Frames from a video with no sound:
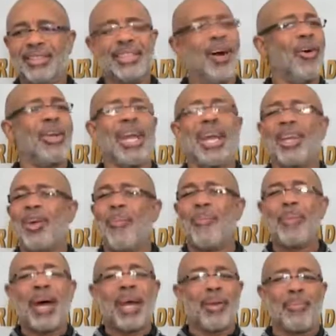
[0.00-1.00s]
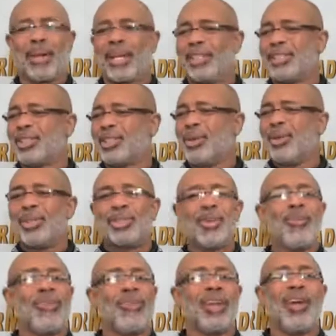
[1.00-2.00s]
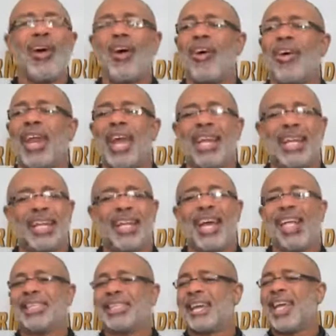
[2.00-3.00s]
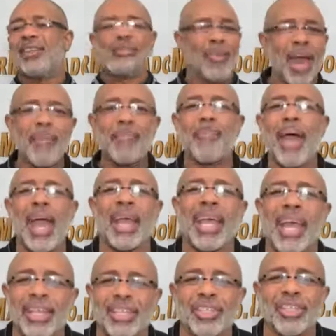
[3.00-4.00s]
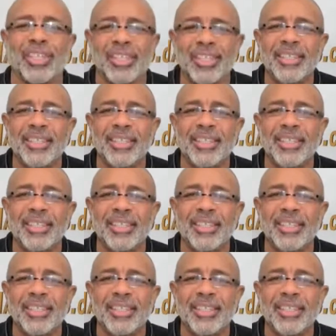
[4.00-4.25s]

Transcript: Don't get no better because as soon as you finish all that, the next day it's right back at you.